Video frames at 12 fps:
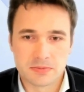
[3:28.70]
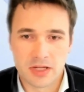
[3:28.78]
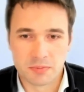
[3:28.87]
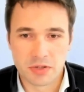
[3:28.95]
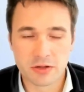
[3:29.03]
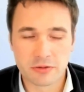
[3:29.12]

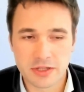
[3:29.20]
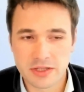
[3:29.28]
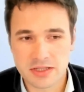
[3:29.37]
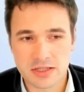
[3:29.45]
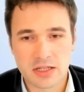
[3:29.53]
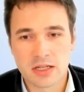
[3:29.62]

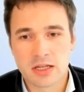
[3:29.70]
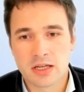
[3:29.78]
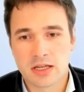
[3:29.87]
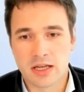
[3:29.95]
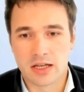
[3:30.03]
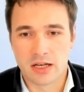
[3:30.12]
appearance
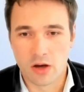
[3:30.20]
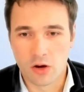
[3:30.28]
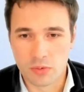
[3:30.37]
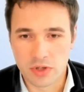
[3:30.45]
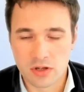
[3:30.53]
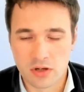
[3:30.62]
can
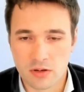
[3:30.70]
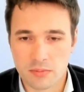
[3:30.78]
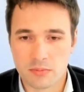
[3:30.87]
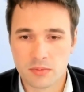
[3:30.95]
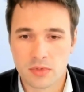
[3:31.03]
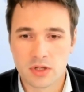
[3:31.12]
now
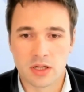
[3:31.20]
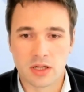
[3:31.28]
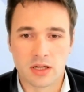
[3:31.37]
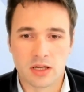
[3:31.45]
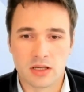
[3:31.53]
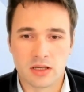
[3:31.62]
become
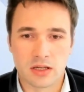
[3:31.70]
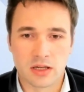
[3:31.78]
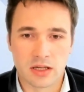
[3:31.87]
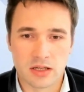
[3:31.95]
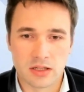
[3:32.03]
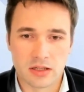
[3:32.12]
a
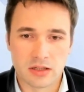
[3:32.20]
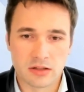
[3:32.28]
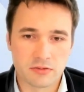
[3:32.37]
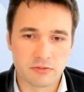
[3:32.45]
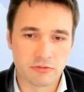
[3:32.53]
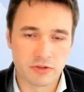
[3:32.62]

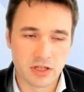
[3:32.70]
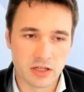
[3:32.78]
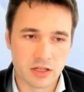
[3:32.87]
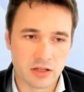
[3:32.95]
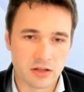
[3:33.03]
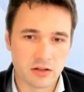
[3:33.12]

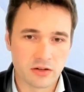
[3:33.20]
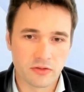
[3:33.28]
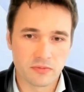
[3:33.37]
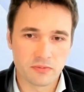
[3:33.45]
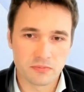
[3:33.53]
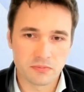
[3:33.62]
really
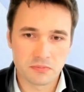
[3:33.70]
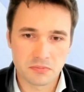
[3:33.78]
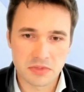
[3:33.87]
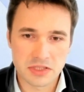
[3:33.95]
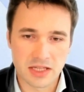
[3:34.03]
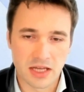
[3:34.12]

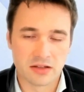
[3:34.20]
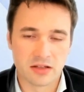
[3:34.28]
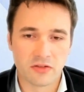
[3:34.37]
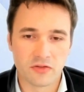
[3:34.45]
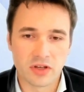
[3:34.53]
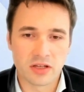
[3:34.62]

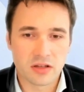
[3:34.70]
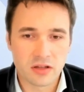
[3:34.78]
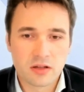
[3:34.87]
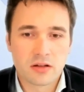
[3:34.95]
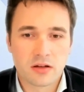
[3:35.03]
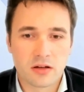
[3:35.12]

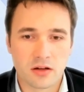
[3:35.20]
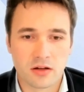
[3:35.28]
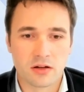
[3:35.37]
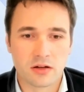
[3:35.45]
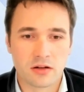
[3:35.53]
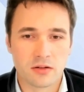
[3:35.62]
scientific
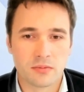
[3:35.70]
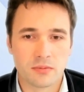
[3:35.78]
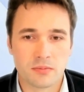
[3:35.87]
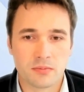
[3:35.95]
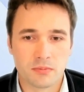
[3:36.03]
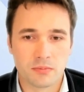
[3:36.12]

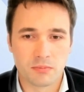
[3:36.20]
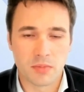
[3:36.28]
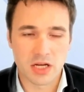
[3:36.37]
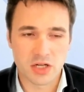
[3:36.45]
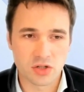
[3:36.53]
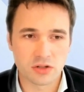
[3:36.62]

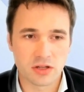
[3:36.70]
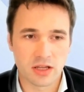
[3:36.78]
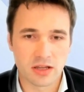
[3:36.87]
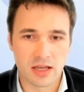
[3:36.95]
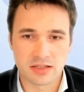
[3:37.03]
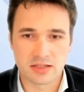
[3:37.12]
measure
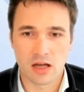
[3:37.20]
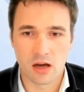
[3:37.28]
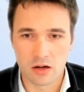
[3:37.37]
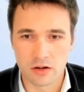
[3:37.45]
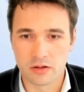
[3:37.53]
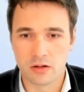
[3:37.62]
that has
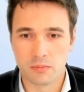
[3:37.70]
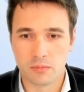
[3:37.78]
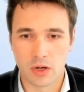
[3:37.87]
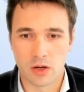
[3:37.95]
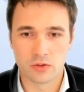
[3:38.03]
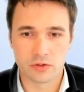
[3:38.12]
hard
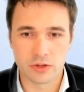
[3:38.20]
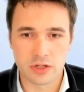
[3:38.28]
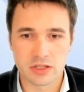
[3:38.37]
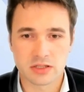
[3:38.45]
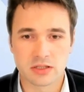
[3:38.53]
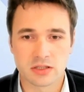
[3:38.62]

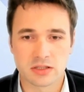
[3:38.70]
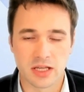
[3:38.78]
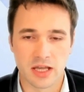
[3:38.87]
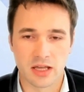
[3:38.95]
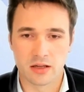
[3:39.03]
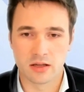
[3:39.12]
boundaries,
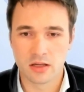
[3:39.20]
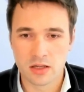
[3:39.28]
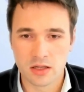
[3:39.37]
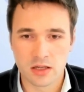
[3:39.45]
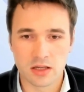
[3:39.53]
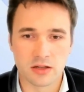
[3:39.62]
saying
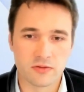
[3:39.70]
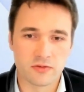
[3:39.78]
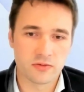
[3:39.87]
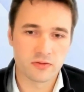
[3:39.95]
if